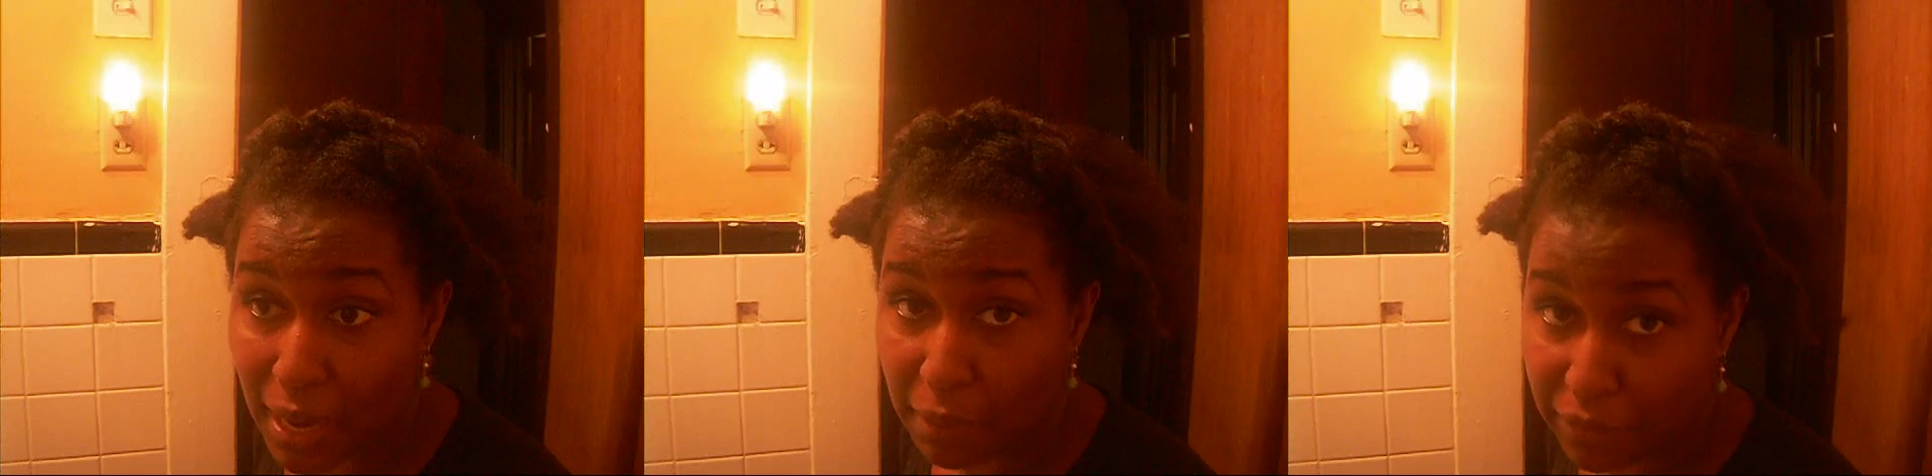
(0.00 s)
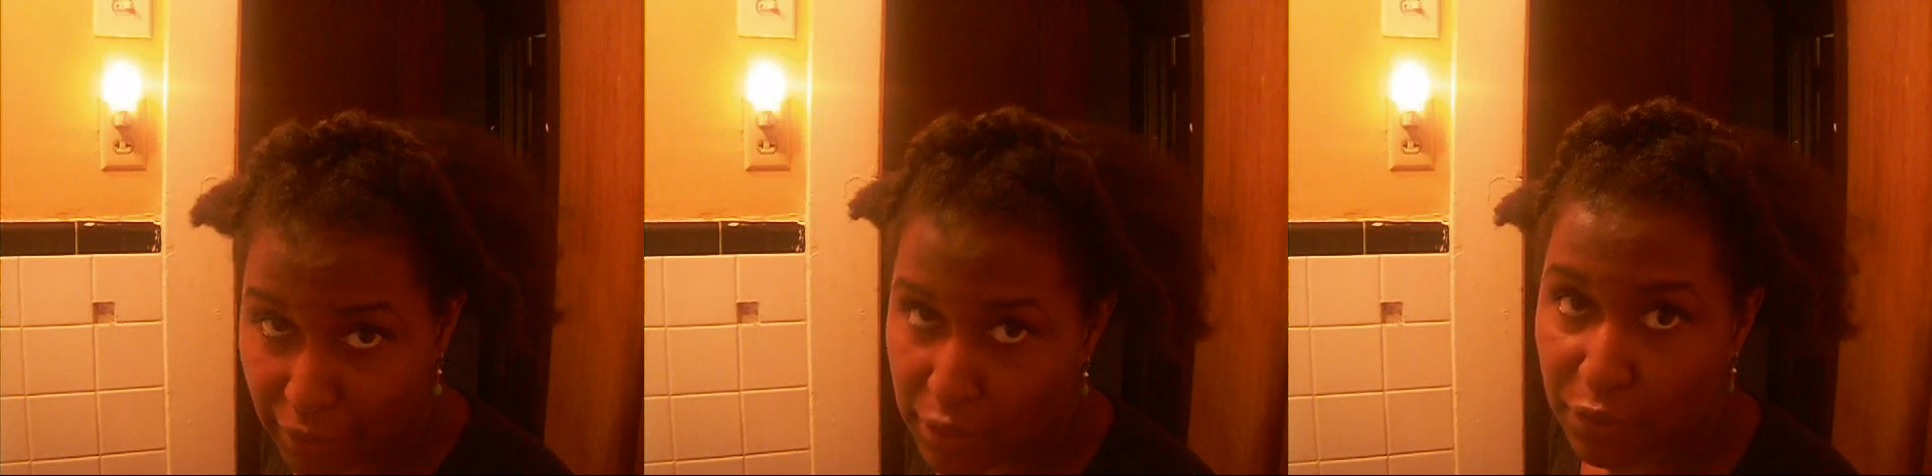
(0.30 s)
time
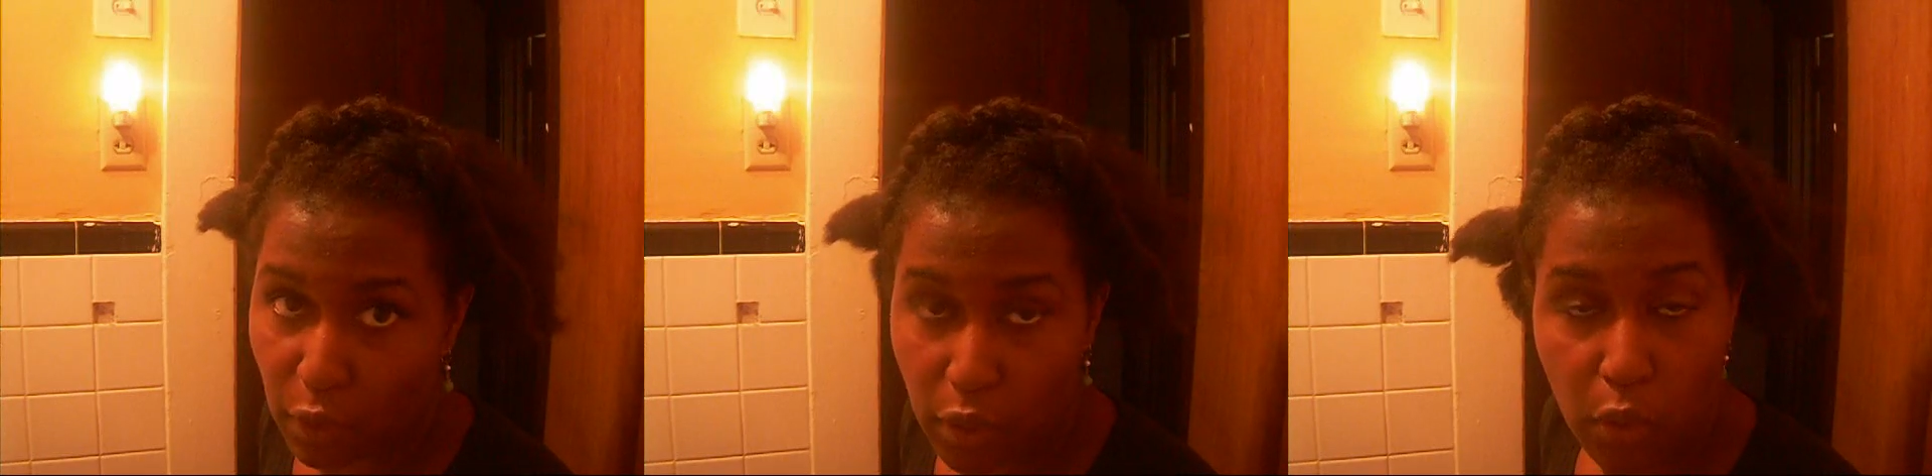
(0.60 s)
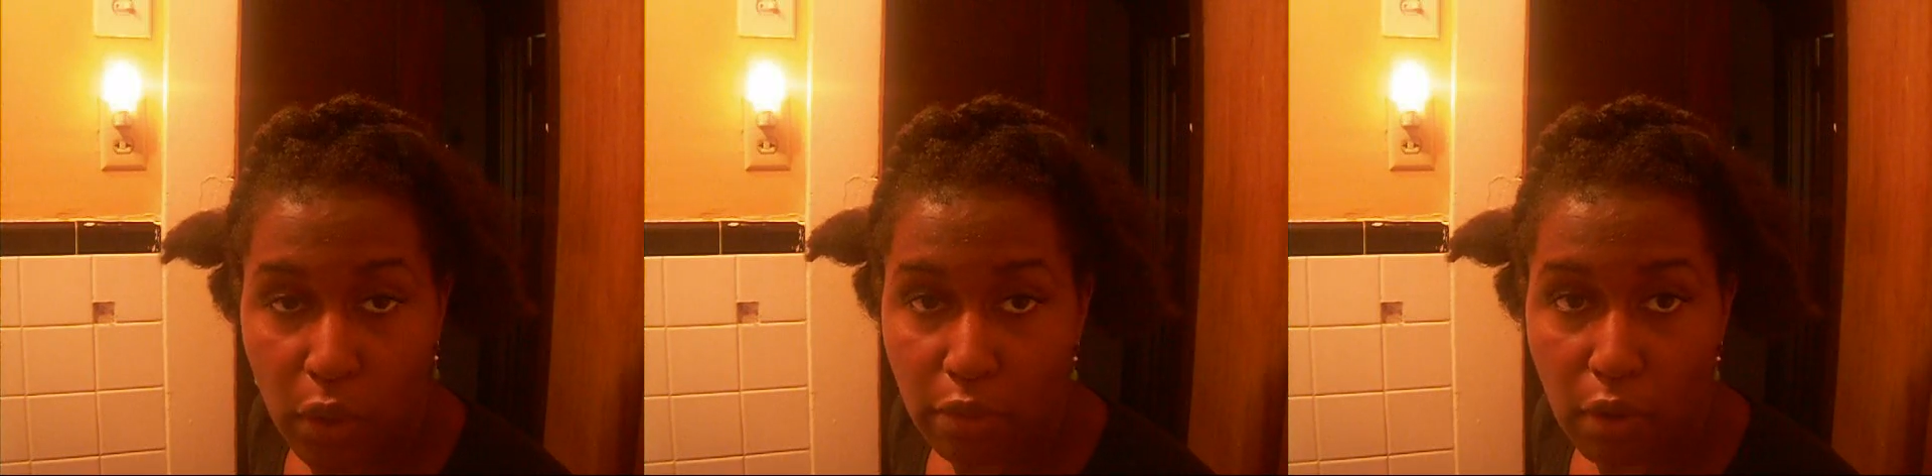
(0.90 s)
or fast
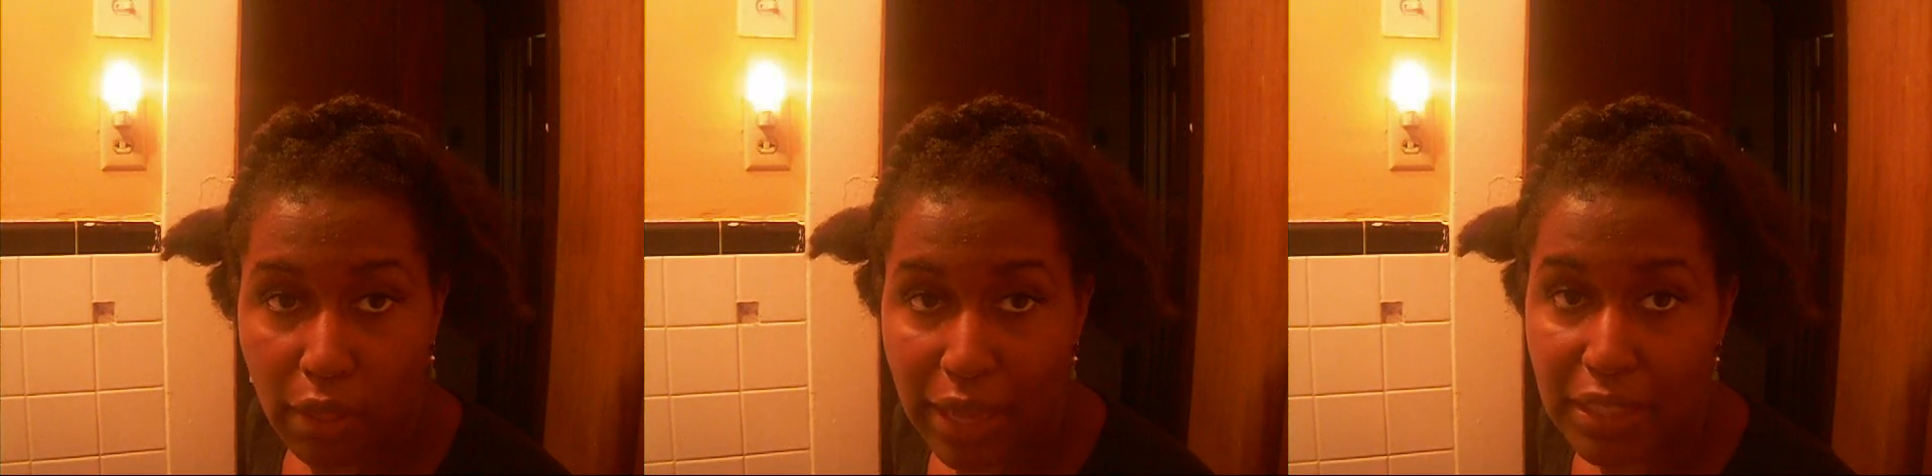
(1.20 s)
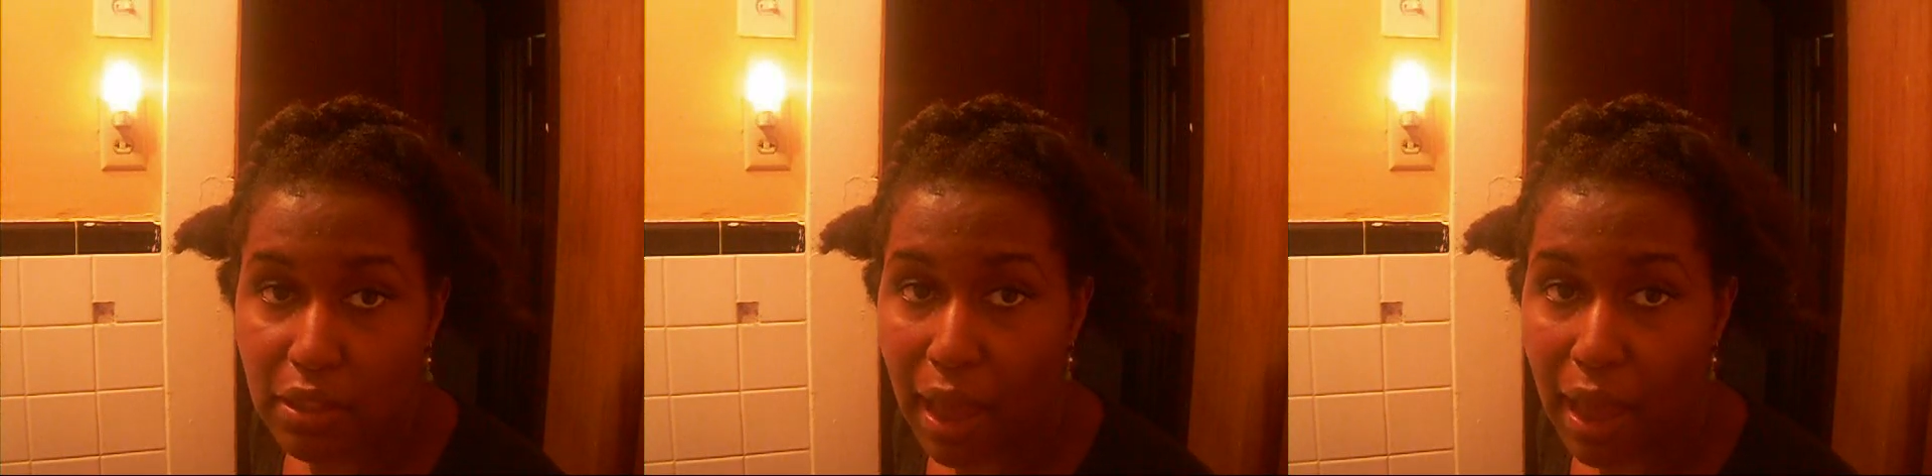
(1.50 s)
forward going through all that.